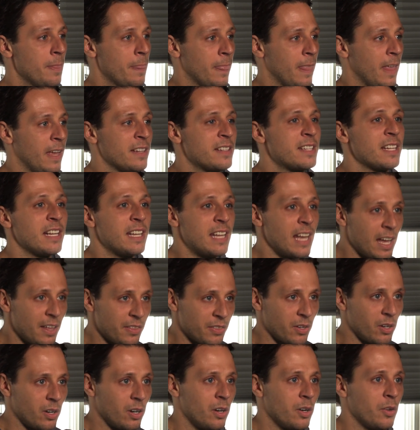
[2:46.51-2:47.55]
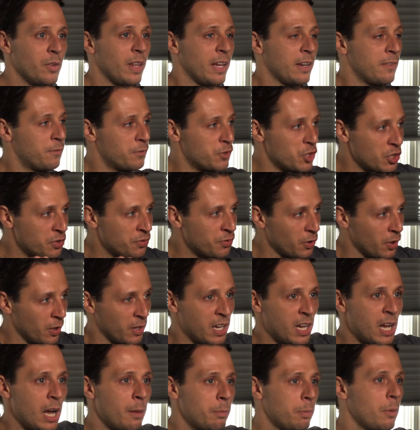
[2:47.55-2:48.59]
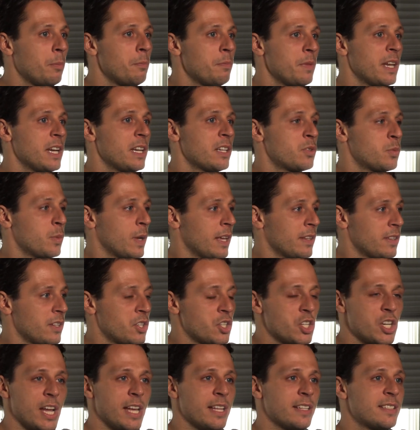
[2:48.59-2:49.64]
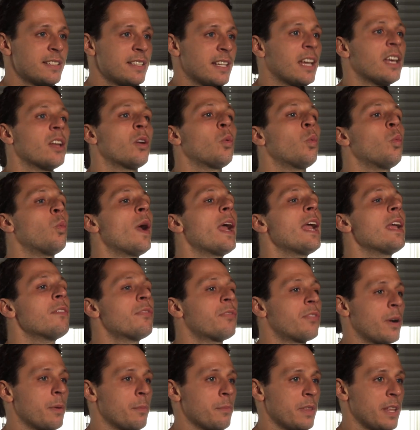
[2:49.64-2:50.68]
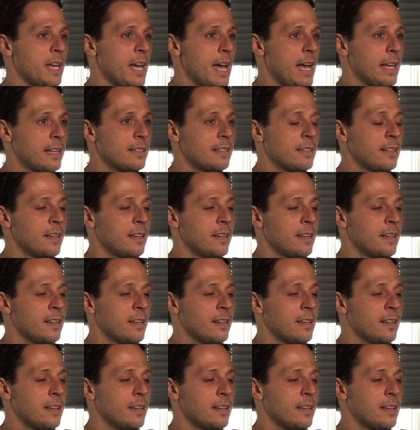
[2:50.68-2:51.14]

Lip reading: And together, like just for a couple minutes, we had the chance to get away from that.